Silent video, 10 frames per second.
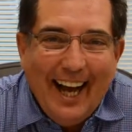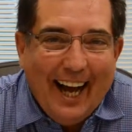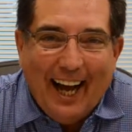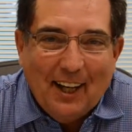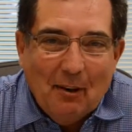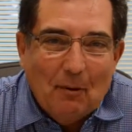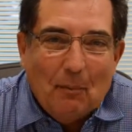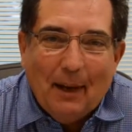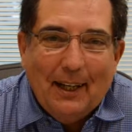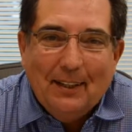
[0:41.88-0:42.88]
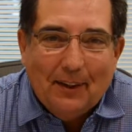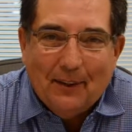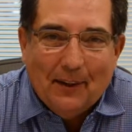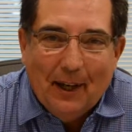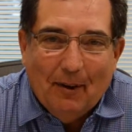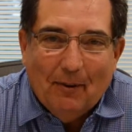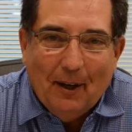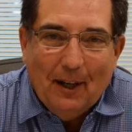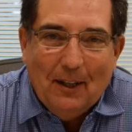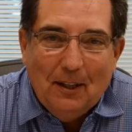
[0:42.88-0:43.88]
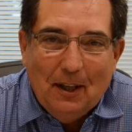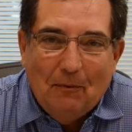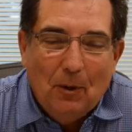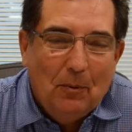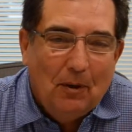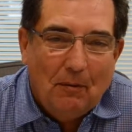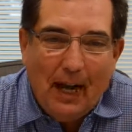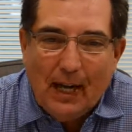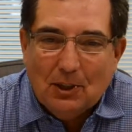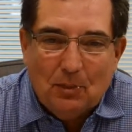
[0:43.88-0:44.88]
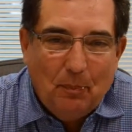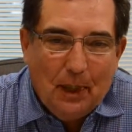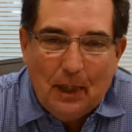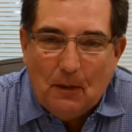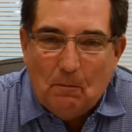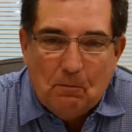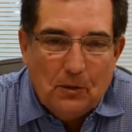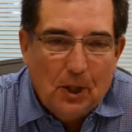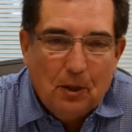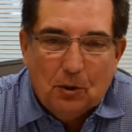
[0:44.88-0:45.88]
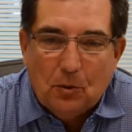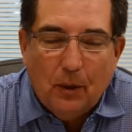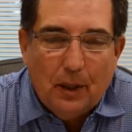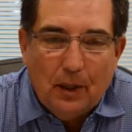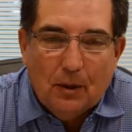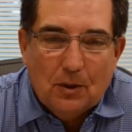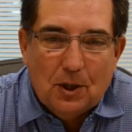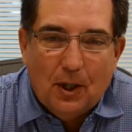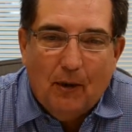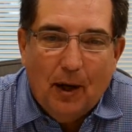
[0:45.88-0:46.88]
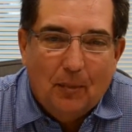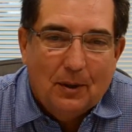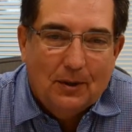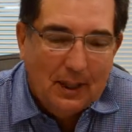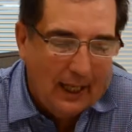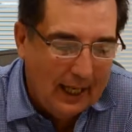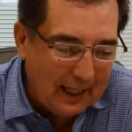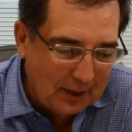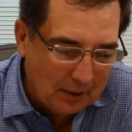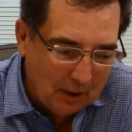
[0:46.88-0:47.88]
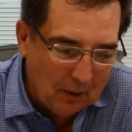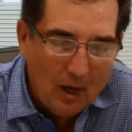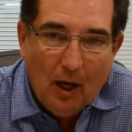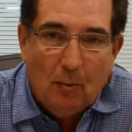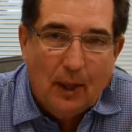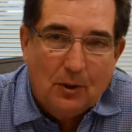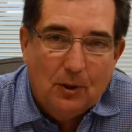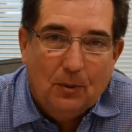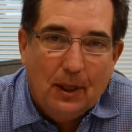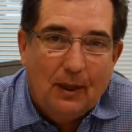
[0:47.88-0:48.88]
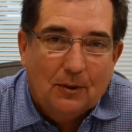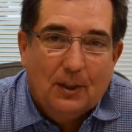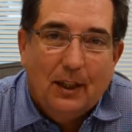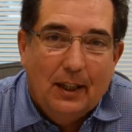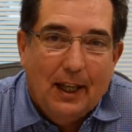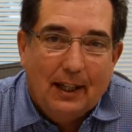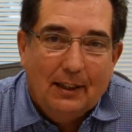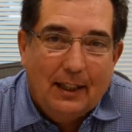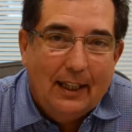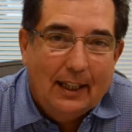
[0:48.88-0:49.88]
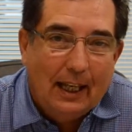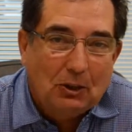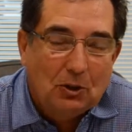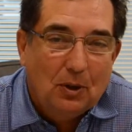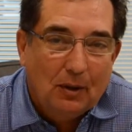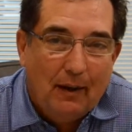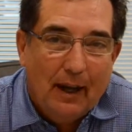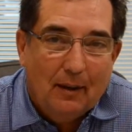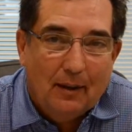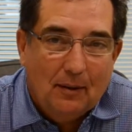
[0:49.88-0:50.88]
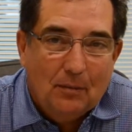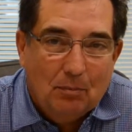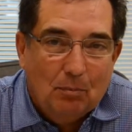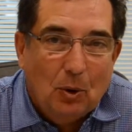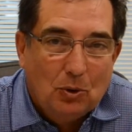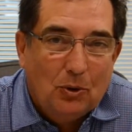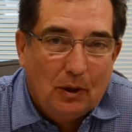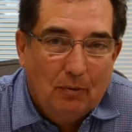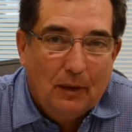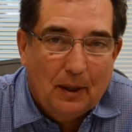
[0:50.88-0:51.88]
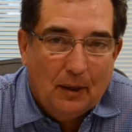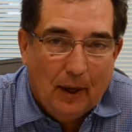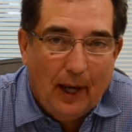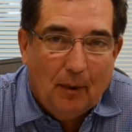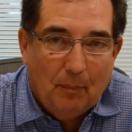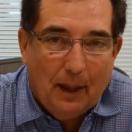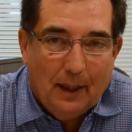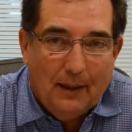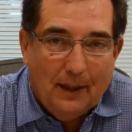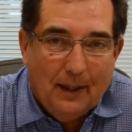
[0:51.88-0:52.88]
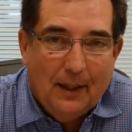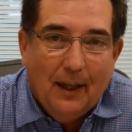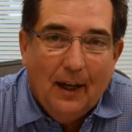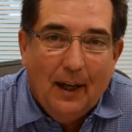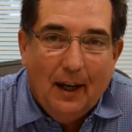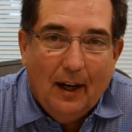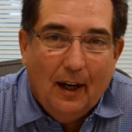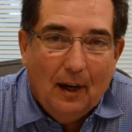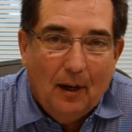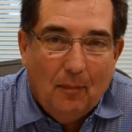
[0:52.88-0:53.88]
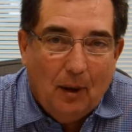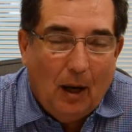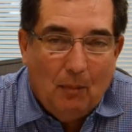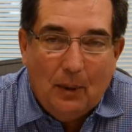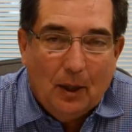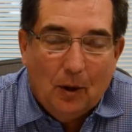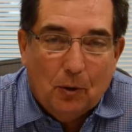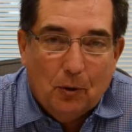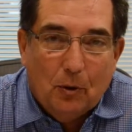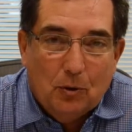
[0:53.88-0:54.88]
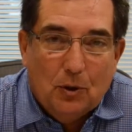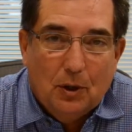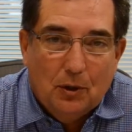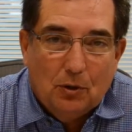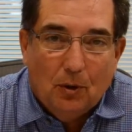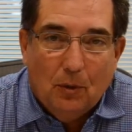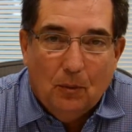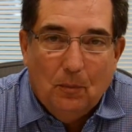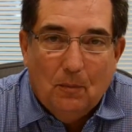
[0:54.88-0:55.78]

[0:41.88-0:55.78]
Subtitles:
I never banked on that, right? If you would have asked me 10 or 20 years ago, I would have said, hey, by 2019, I should have had it mostly figured out by then. I'll be on cruise control.